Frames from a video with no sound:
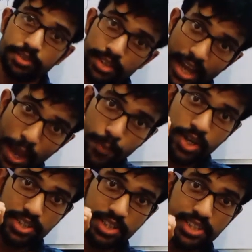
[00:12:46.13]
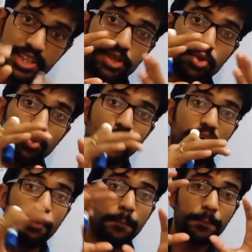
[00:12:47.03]
the amino acids into
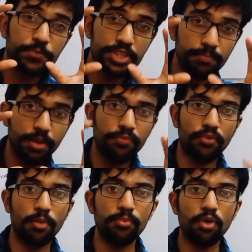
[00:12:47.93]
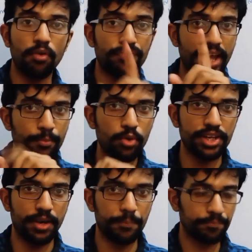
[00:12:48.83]
a simple form of
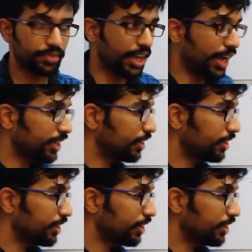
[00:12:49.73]
ammonia, and